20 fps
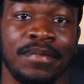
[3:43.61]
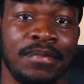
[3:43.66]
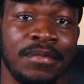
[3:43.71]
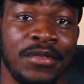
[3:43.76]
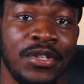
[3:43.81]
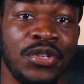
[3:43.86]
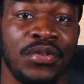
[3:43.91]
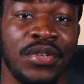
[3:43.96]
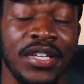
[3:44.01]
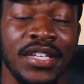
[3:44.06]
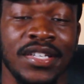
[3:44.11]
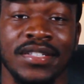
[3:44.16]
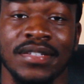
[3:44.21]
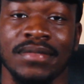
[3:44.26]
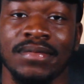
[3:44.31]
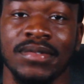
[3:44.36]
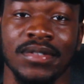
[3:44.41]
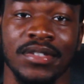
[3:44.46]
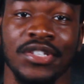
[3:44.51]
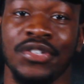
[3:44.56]
You
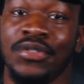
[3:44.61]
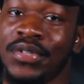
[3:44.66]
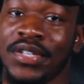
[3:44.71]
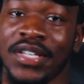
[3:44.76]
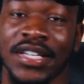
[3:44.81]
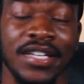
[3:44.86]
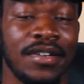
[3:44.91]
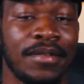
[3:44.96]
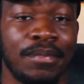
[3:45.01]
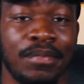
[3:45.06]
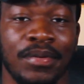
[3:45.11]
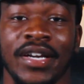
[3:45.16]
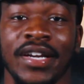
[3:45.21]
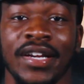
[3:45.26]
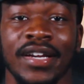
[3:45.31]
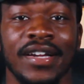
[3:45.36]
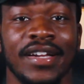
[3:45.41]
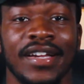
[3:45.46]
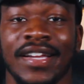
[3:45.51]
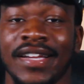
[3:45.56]
need a
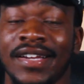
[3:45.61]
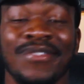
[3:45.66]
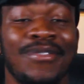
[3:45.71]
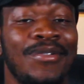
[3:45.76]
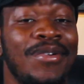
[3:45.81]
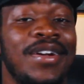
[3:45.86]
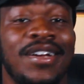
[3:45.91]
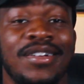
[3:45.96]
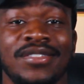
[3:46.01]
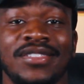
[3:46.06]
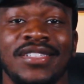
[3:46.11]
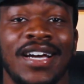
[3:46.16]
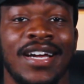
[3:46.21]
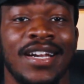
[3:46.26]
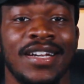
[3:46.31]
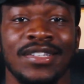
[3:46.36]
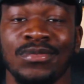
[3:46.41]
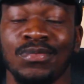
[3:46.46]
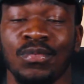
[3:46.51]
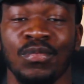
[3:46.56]
break, and going outside
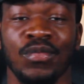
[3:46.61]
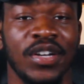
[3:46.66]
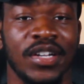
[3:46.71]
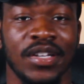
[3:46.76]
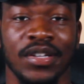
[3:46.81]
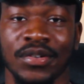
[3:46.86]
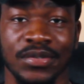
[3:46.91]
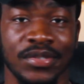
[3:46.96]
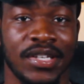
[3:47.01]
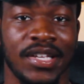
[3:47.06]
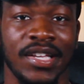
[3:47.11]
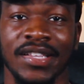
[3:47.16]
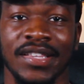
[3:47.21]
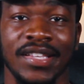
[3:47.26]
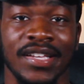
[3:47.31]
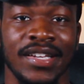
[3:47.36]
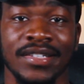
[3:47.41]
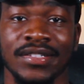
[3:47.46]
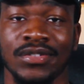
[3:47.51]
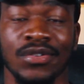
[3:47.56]
is one of those key things.